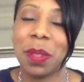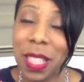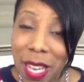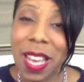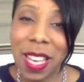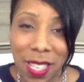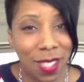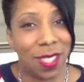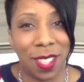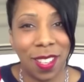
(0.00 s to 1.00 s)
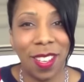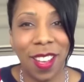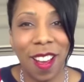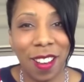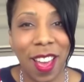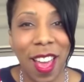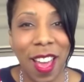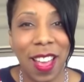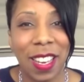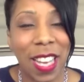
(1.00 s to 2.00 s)
Please.
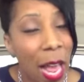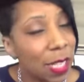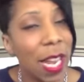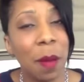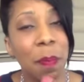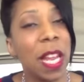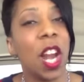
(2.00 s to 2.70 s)
Okay, that let